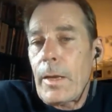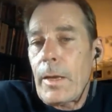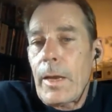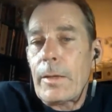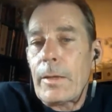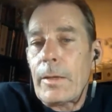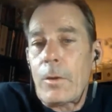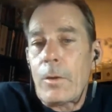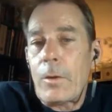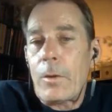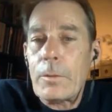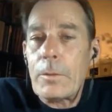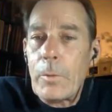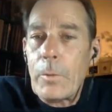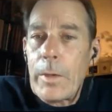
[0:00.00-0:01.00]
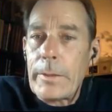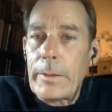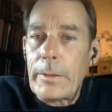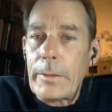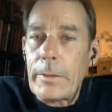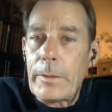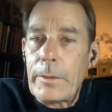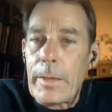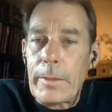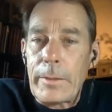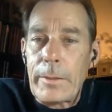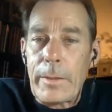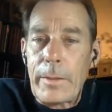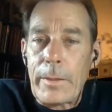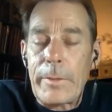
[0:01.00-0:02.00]
and heartbreak,
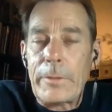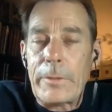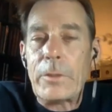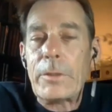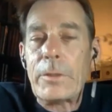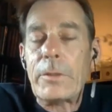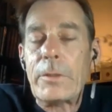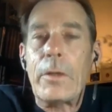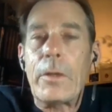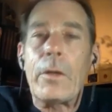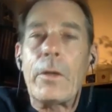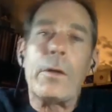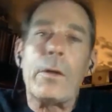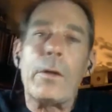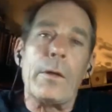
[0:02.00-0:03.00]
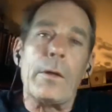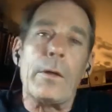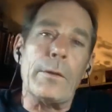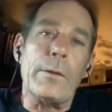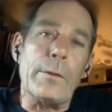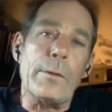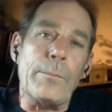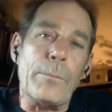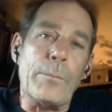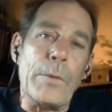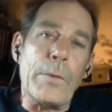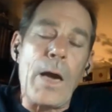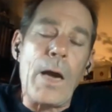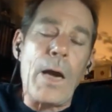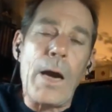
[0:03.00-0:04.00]
and I mean, just
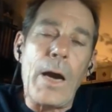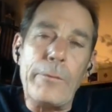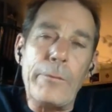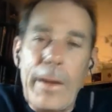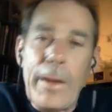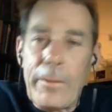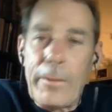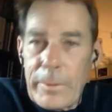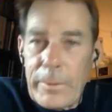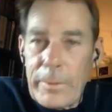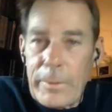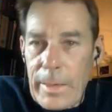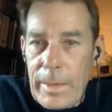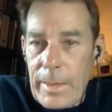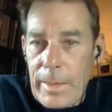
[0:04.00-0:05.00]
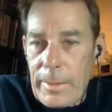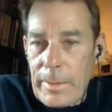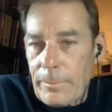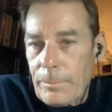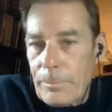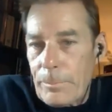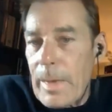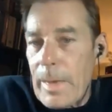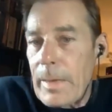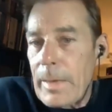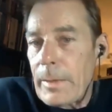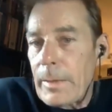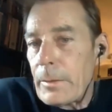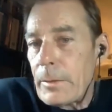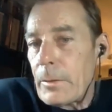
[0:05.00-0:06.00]
kind of everyday
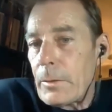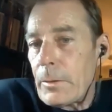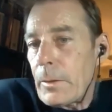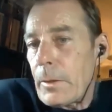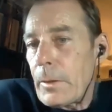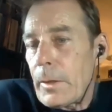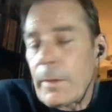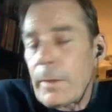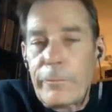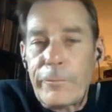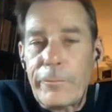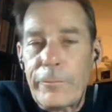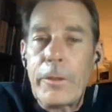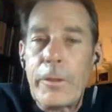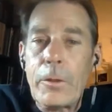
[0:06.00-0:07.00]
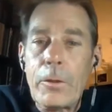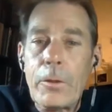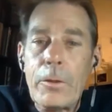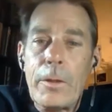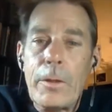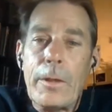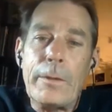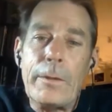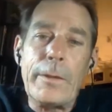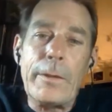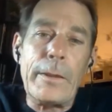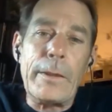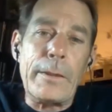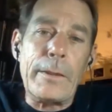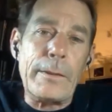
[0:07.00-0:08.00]
pain and fear
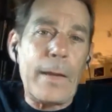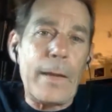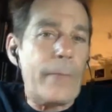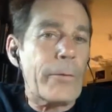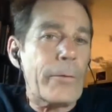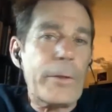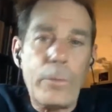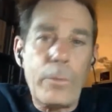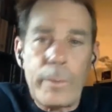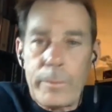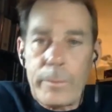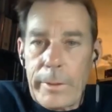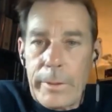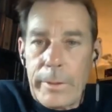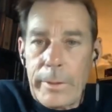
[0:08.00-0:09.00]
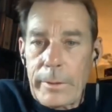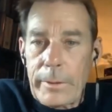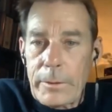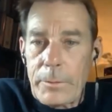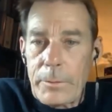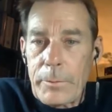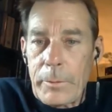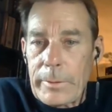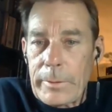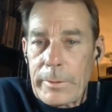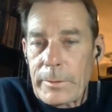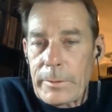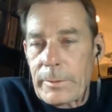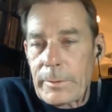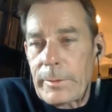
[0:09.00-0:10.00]
that that every human being
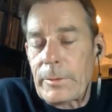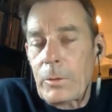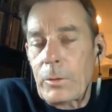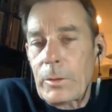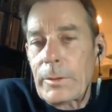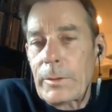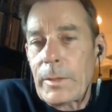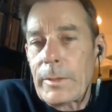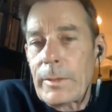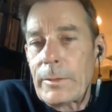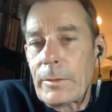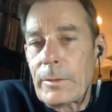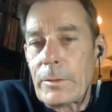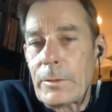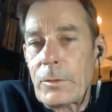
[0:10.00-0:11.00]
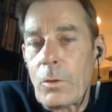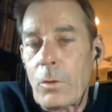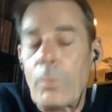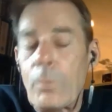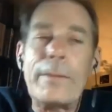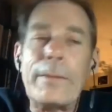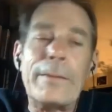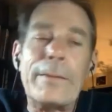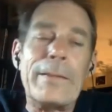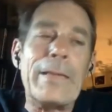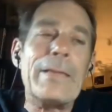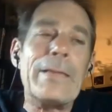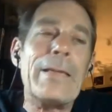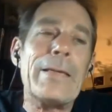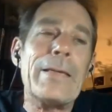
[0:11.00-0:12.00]
experiences the dark nights of the soul but
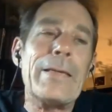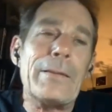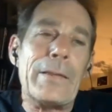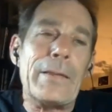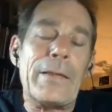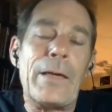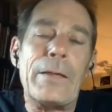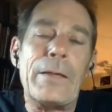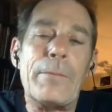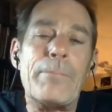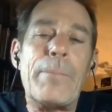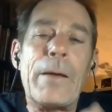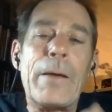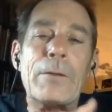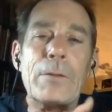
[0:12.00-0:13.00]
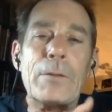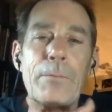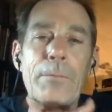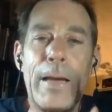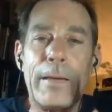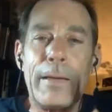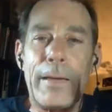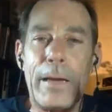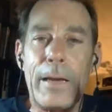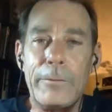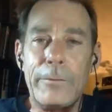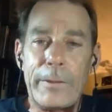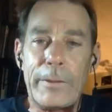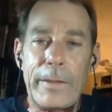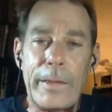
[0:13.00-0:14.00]
then they they kind of bounce back out
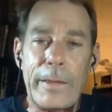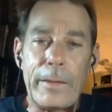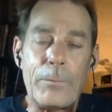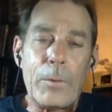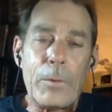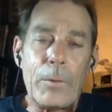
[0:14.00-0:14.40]
of it again